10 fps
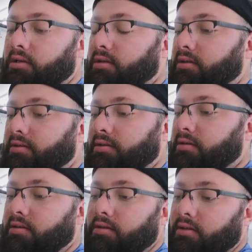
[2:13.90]
I
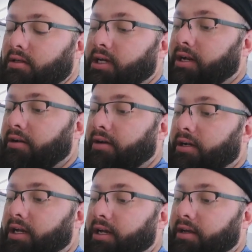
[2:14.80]
don't know,
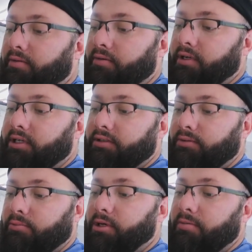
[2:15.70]
unlike everyone
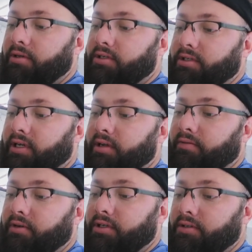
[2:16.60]
else, or maybe just like
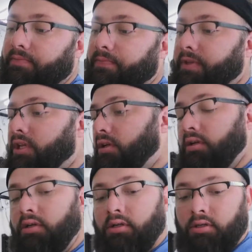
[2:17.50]
everyone else,
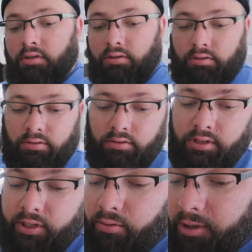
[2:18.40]

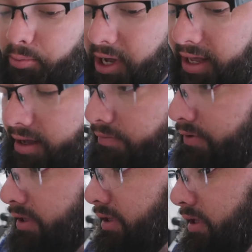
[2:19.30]
I normally buy
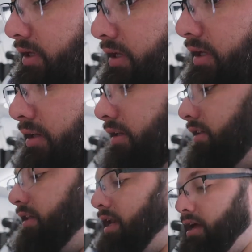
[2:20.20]

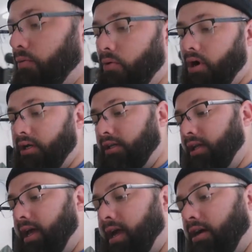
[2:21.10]
everything that I want
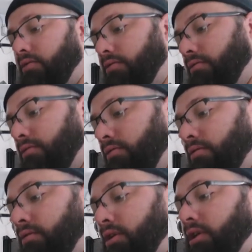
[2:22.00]
now,
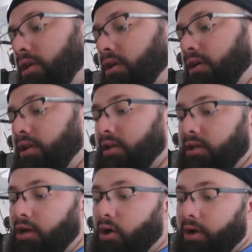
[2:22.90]

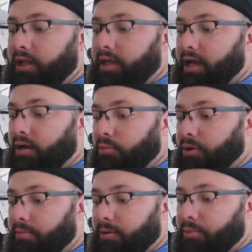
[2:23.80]
knowing that I'll
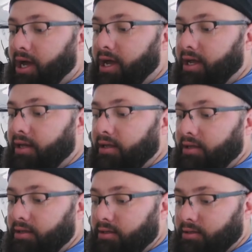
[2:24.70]
probably buy
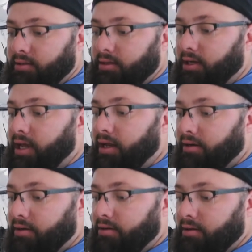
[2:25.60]

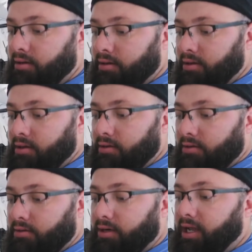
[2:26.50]
later
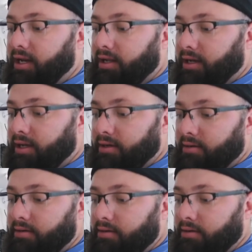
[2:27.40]
or need it later.